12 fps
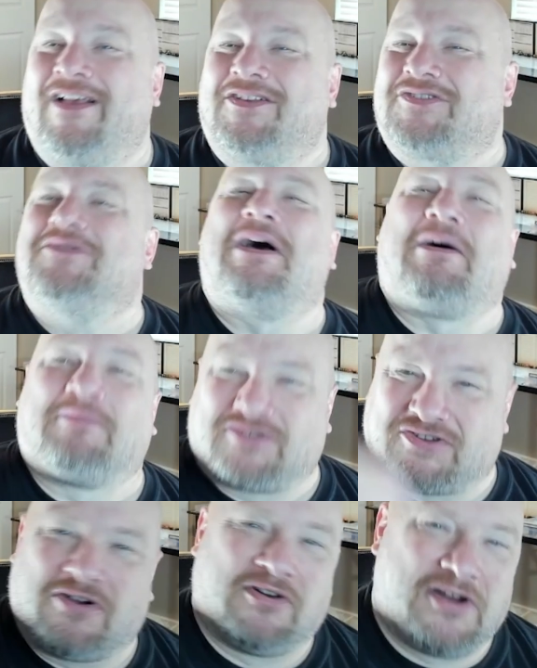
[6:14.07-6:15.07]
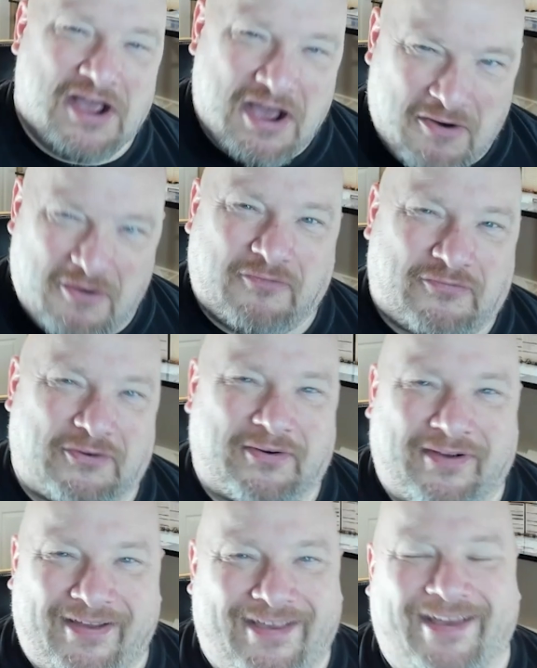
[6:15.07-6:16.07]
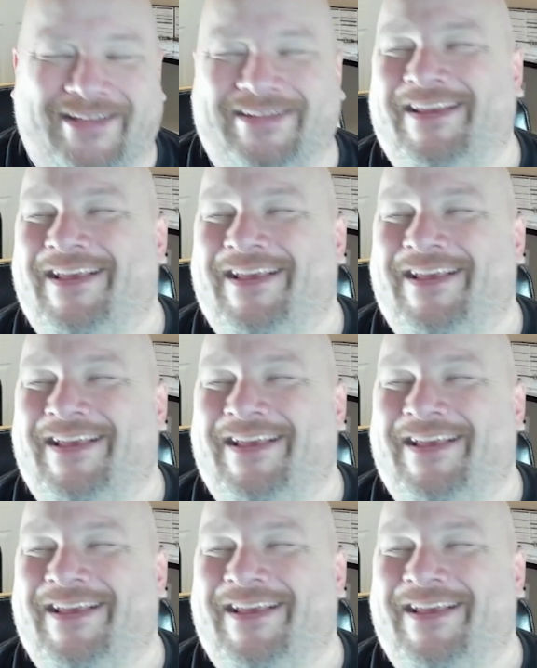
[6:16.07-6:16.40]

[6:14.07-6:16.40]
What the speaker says: So now I'm starting over again.